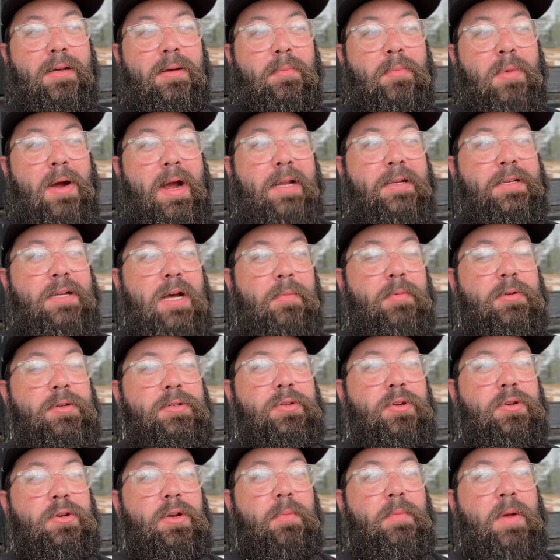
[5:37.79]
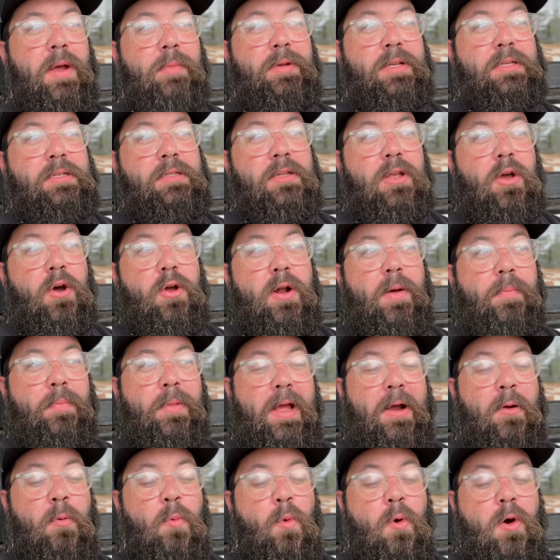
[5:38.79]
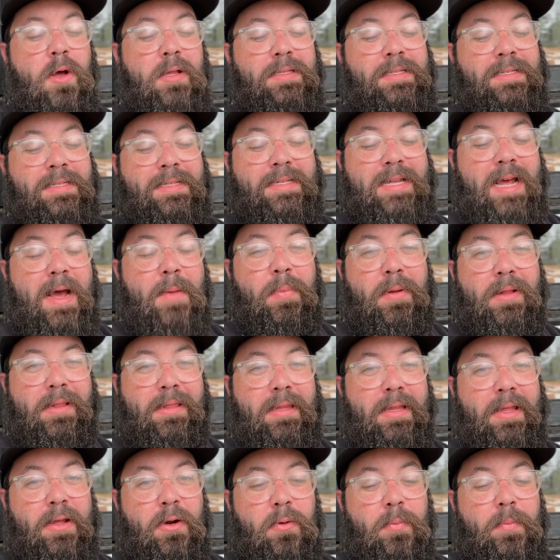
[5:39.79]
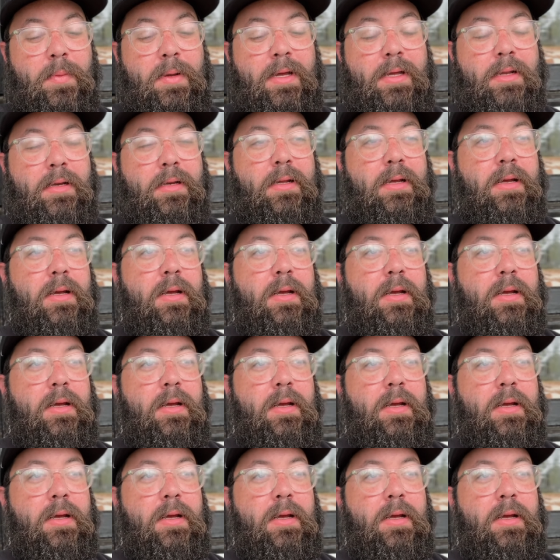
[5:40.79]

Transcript: Brian Thomas Jr. maybe slowed up like one step a little bit,